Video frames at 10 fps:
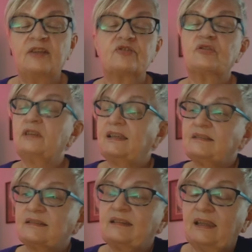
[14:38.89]
So
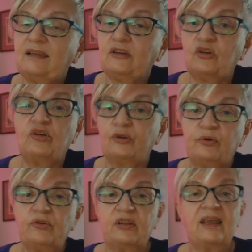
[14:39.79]
let's take a
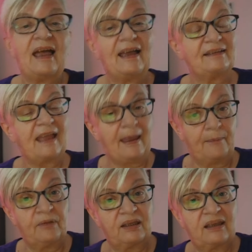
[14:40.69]
look at
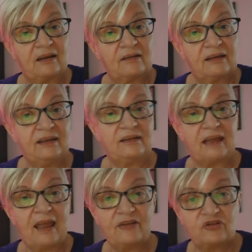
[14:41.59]
Ameca in
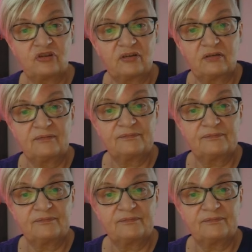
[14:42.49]
action.